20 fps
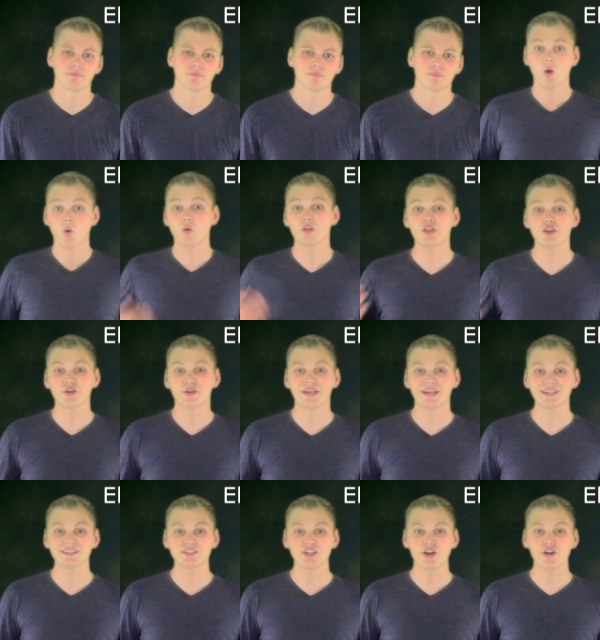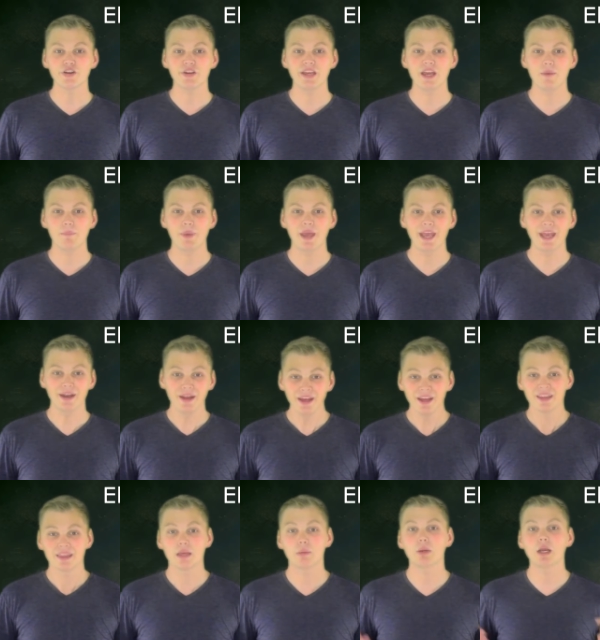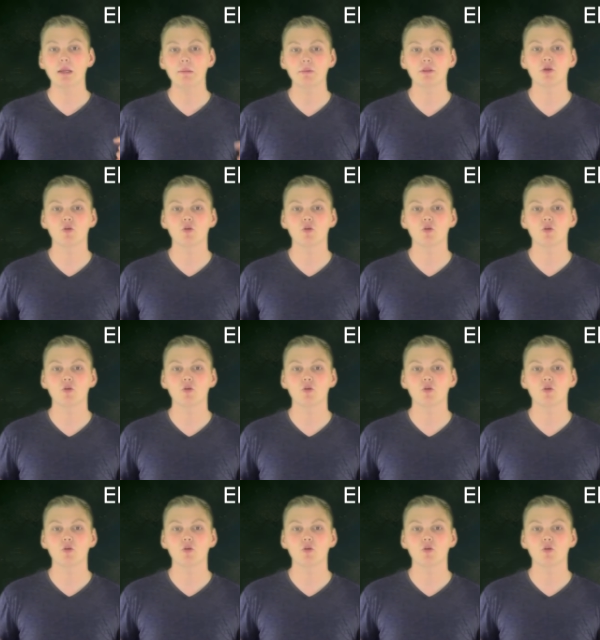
With their Kickstarter campaign, they were able to